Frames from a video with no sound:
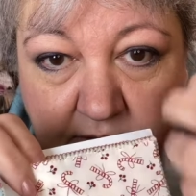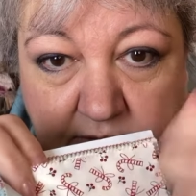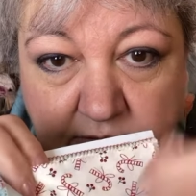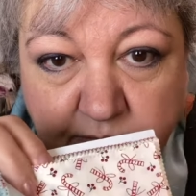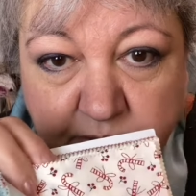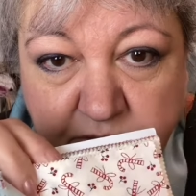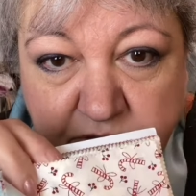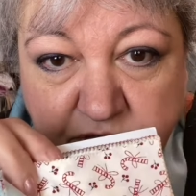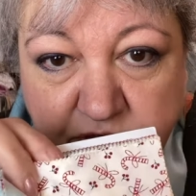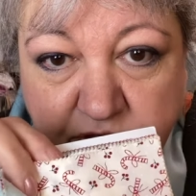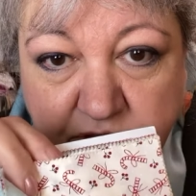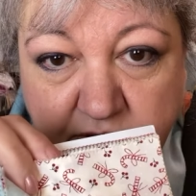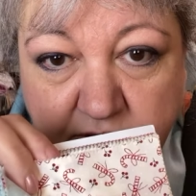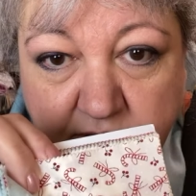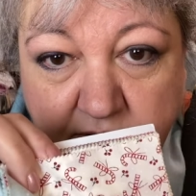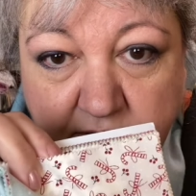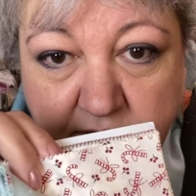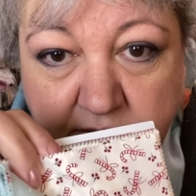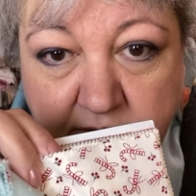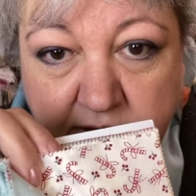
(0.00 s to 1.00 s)
which,
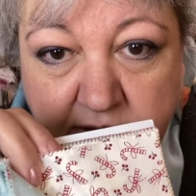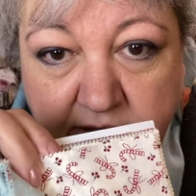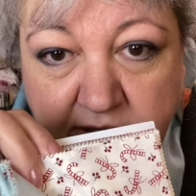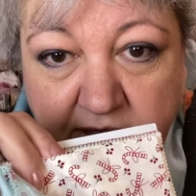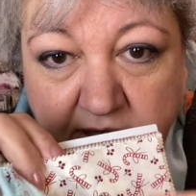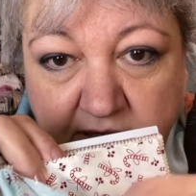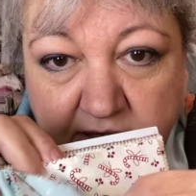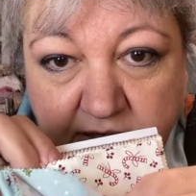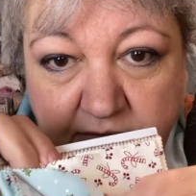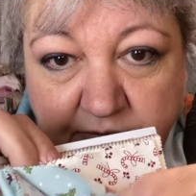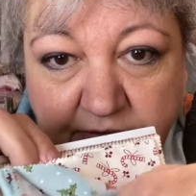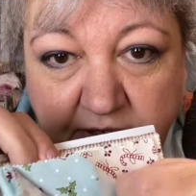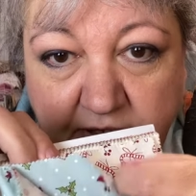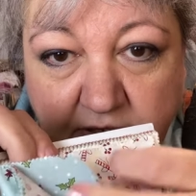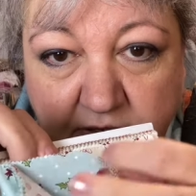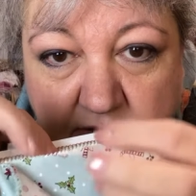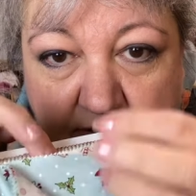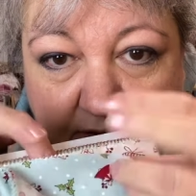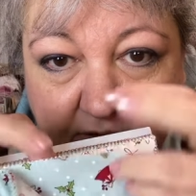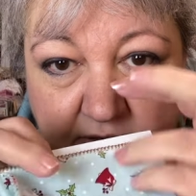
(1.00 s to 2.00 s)
here they
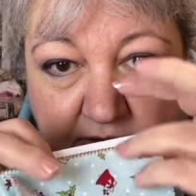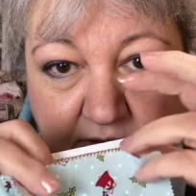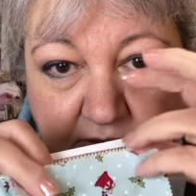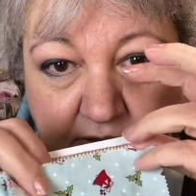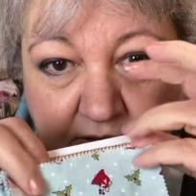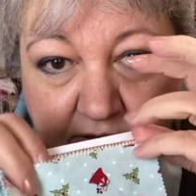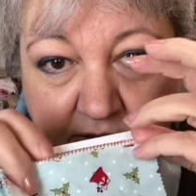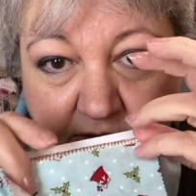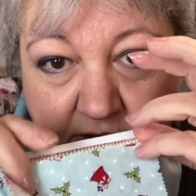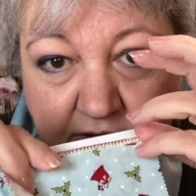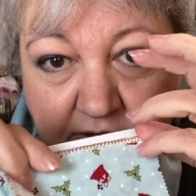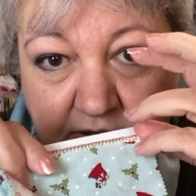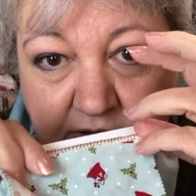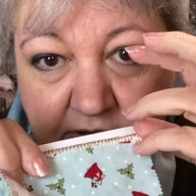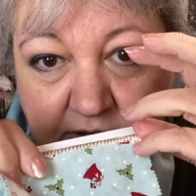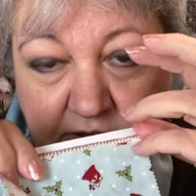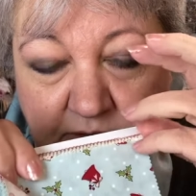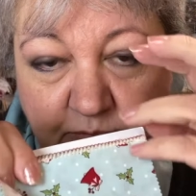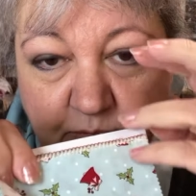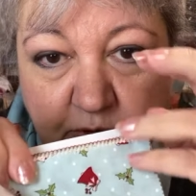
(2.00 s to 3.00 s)
are,
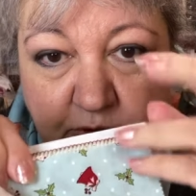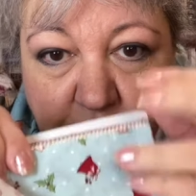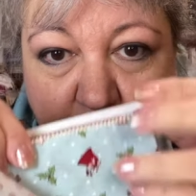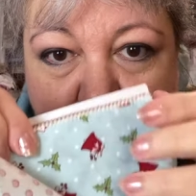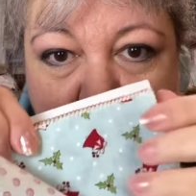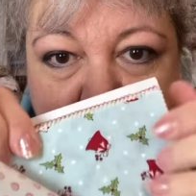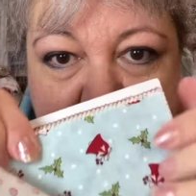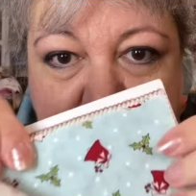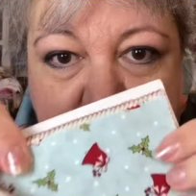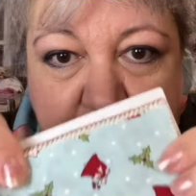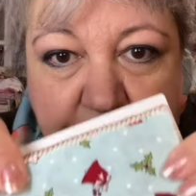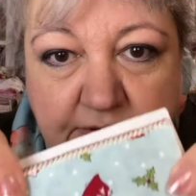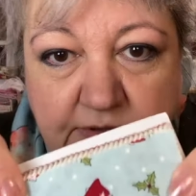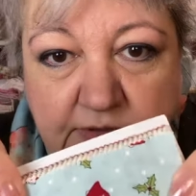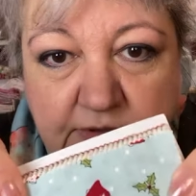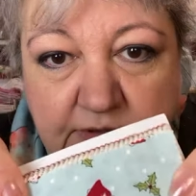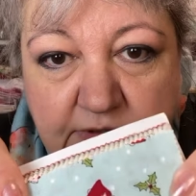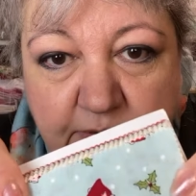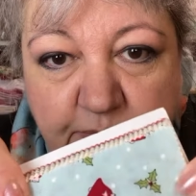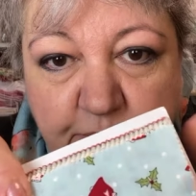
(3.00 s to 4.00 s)
the blues.
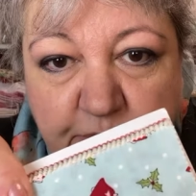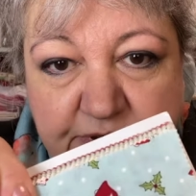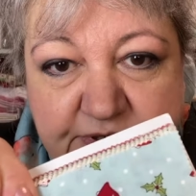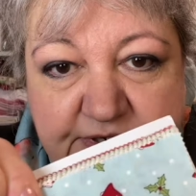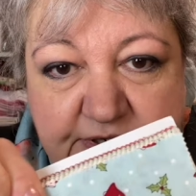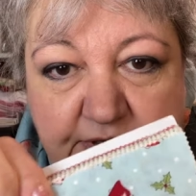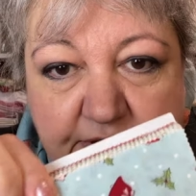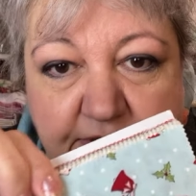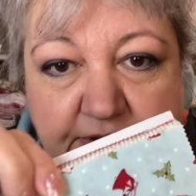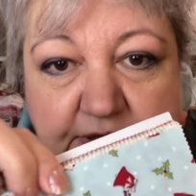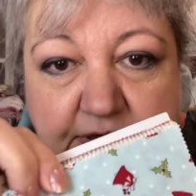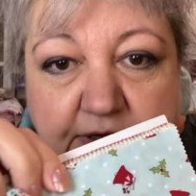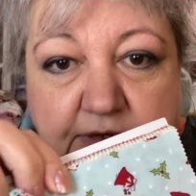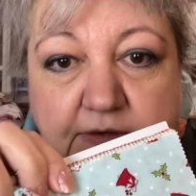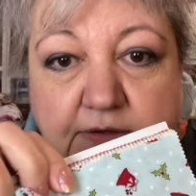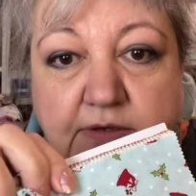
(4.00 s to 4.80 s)
They're pretty, aren't they?